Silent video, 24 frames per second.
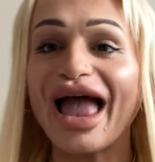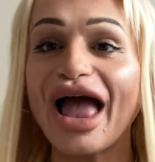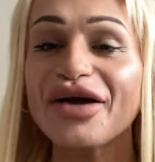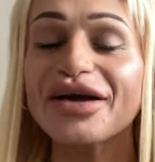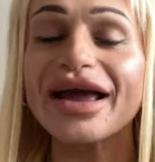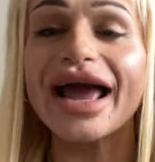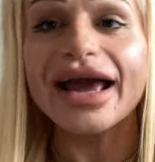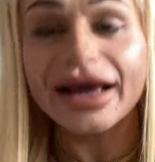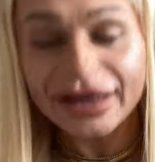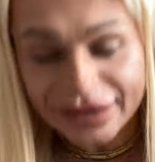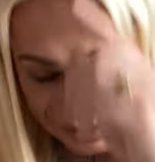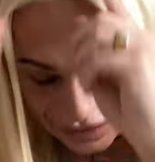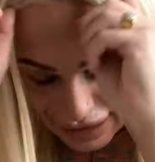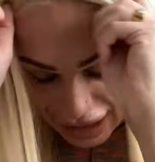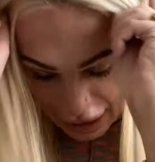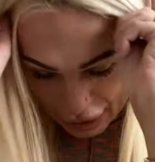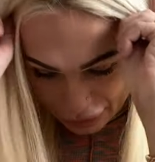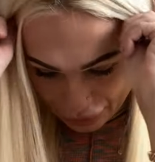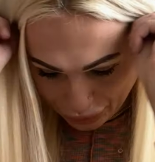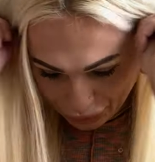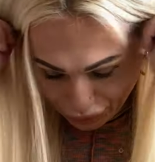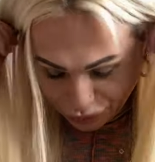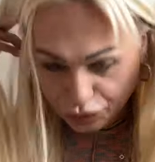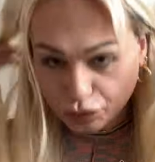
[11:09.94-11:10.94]
Okay,
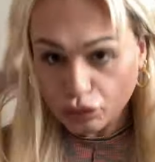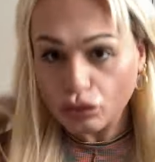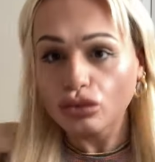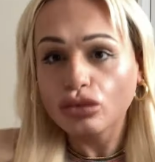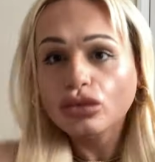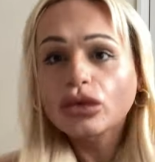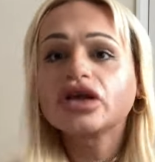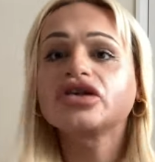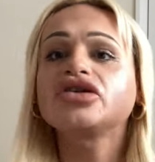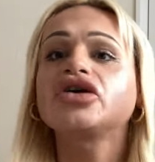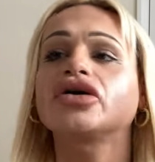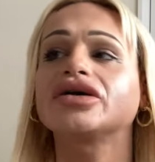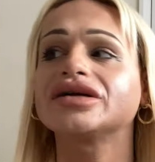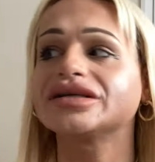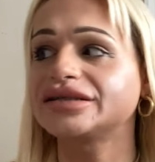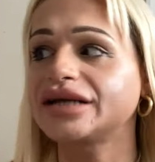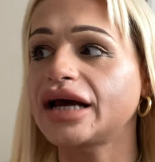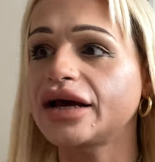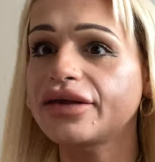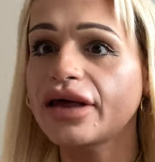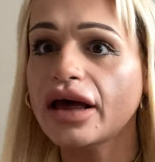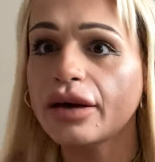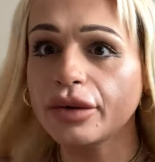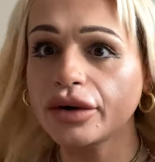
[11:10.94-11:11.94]
so it's not going to
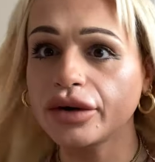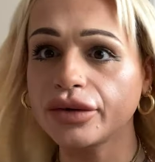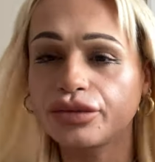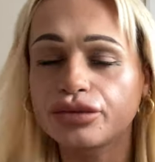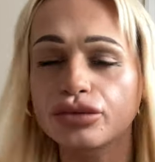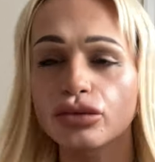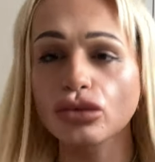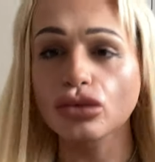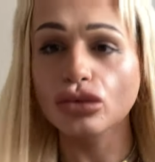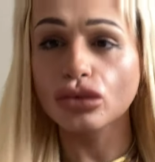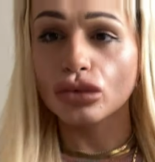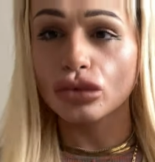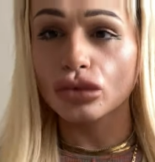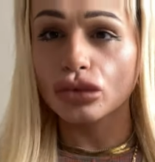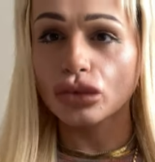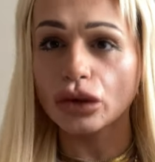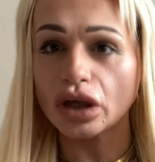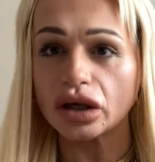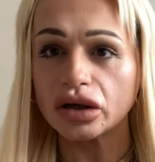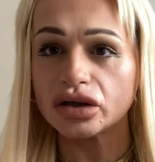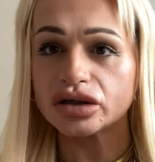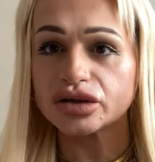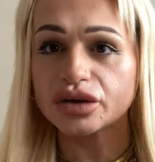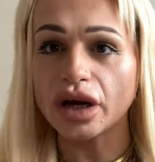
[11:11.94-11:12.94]
stay there, but
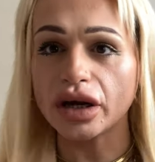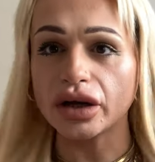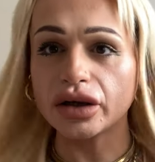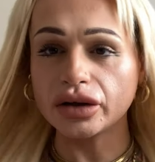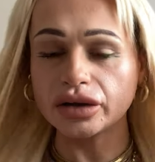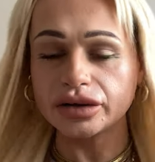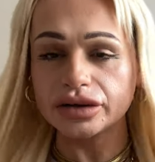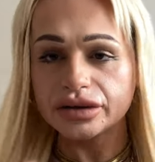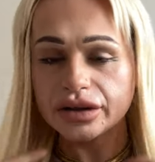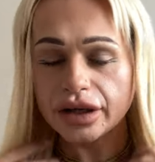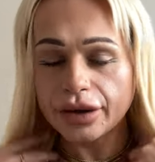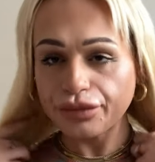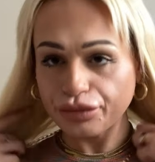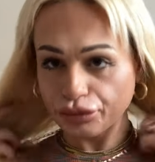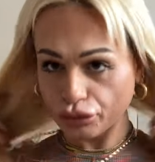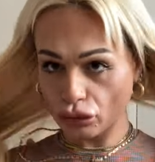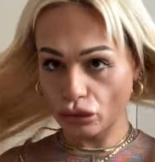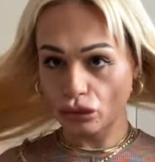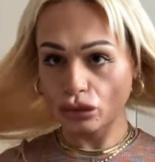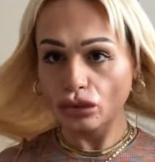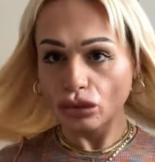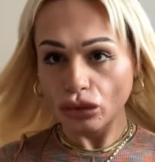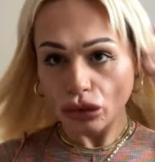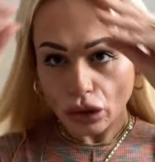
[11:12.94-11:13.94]
it's quite cool, isn't it?
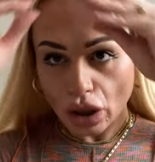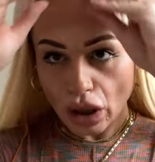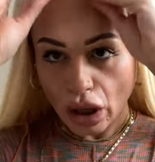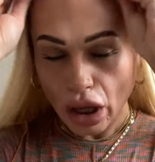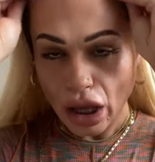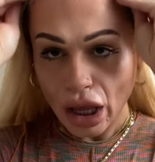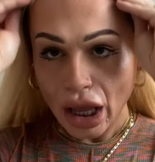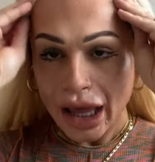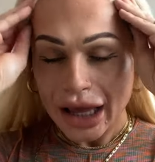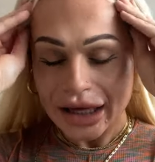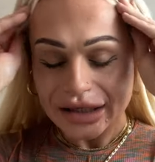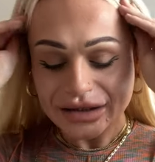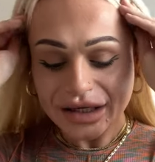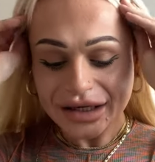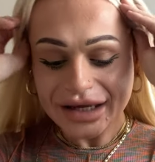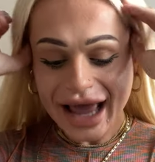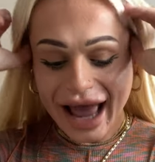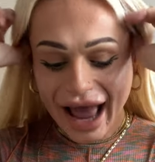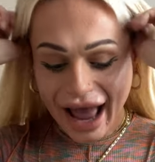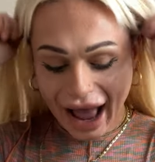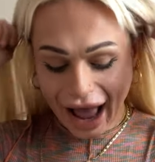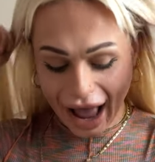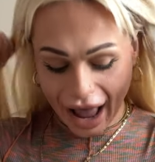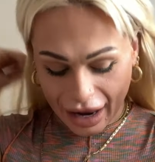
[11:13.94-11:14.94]
So
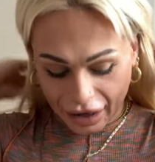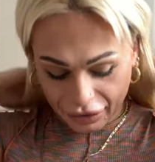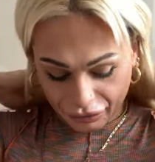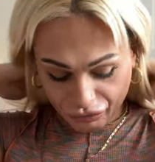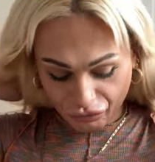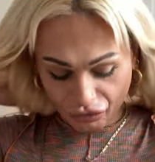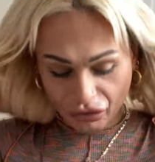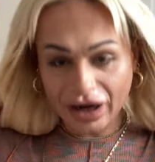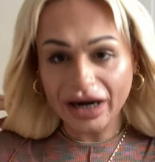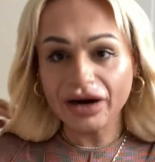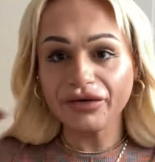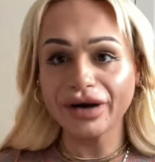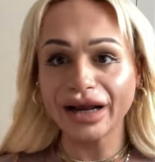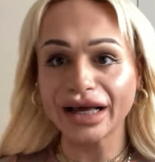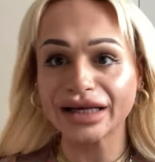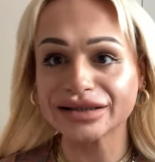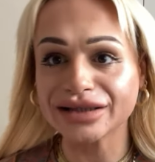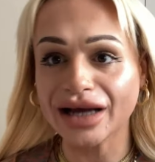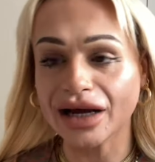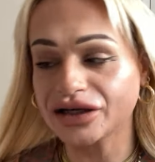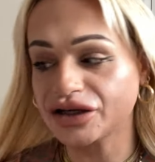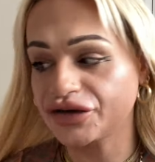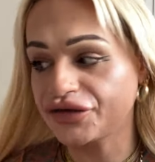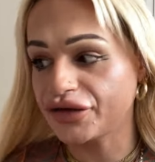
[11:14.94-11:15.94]
yeah, I'm really, really
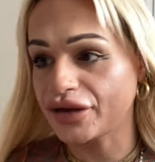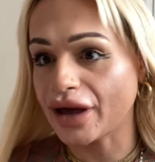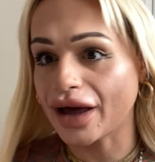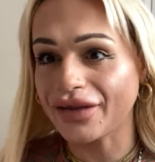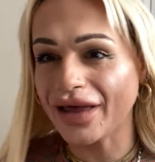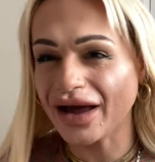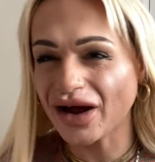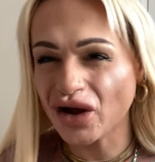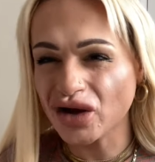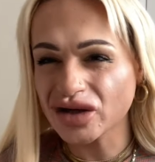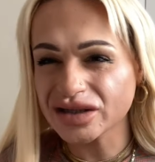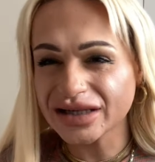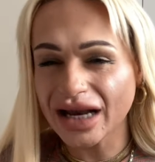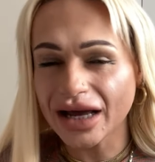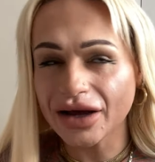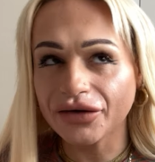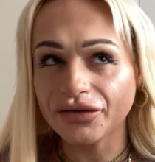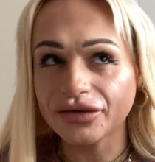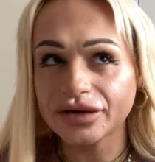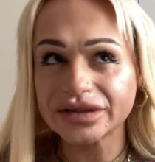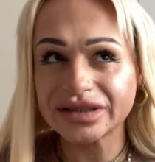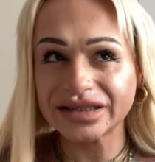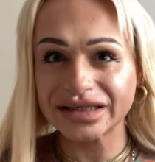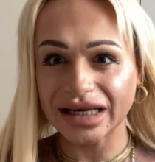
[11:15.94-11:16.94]
excited for that. That cost like
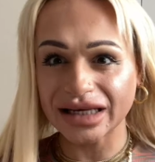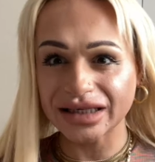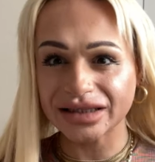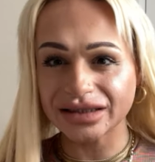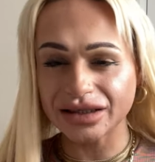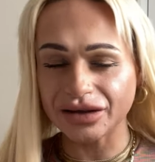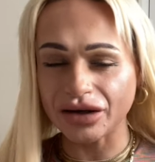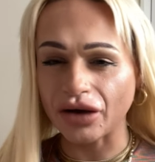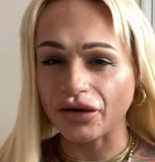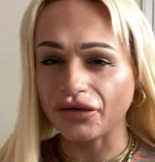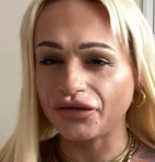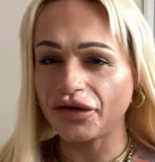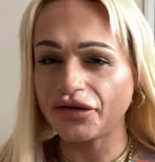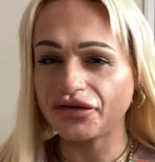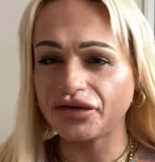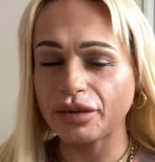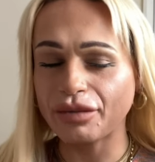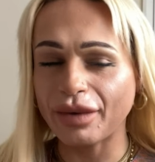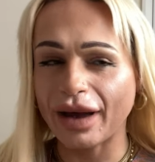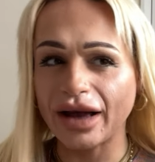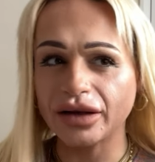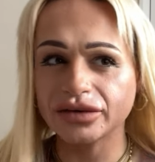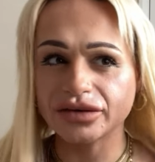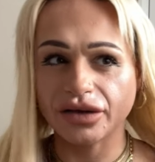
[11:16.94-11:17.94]
60, no, 50
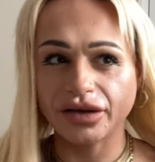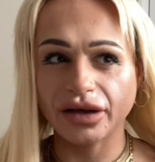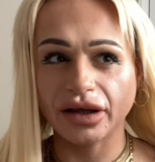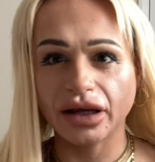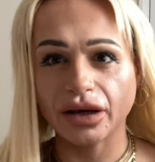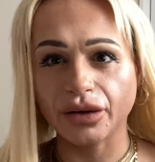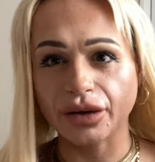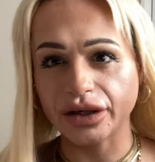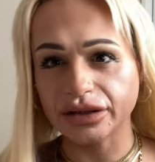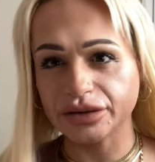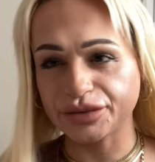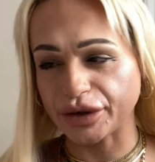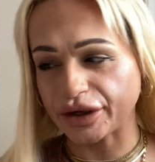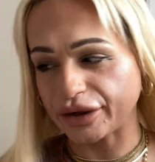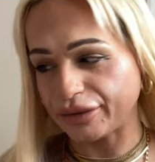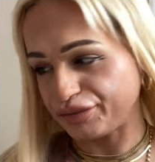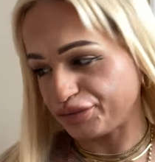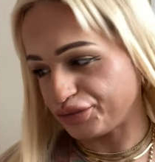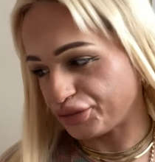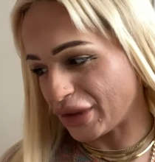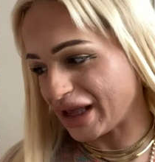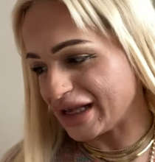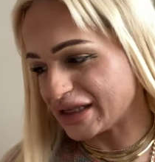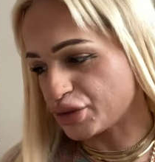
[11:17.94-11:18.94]
pounds, I think it was, but
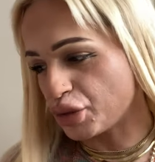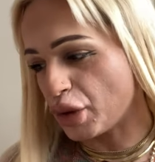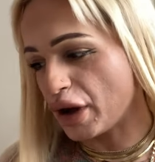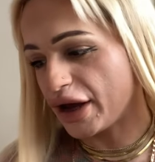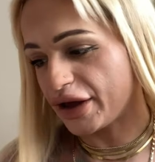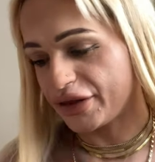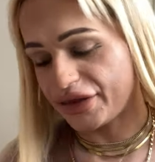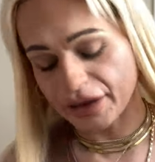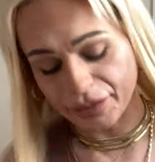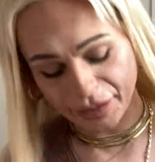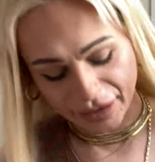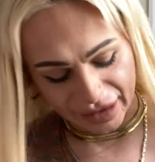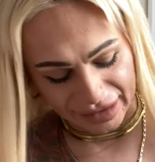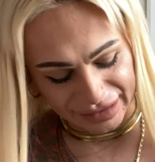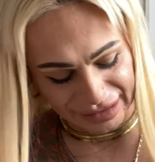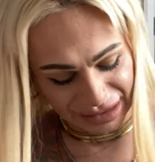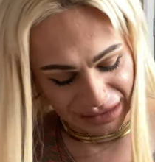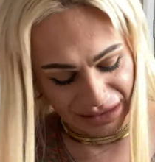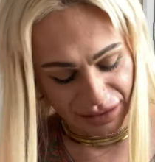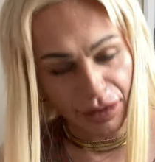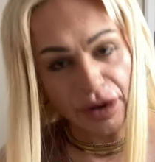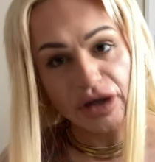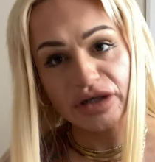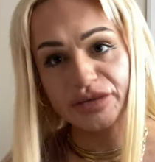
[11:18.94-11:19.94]
it's worth it because it's
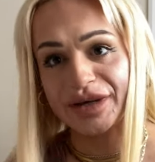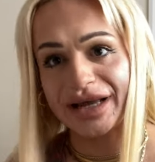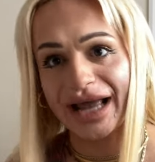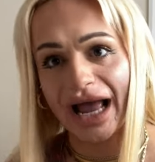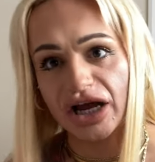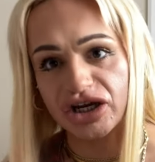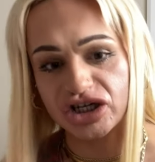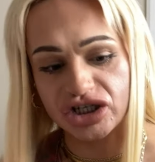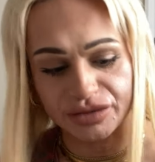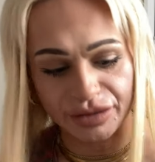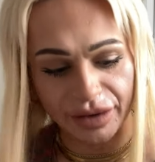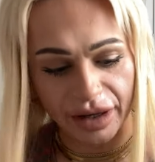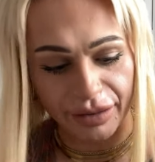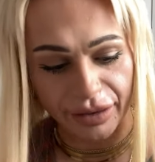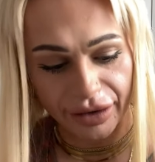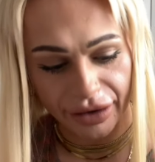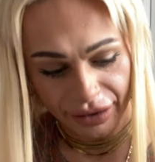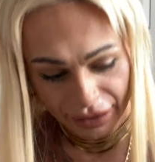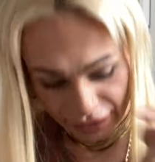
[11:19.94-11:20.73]
supposed to be cashmere, but